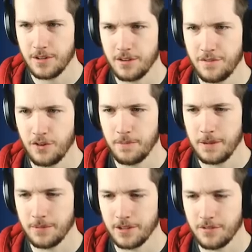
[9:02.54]
are there four
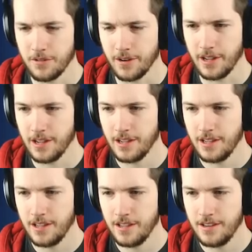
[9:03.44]
people in the quarry.
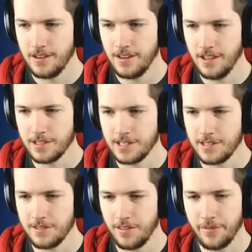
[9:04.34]
No, looks like he's only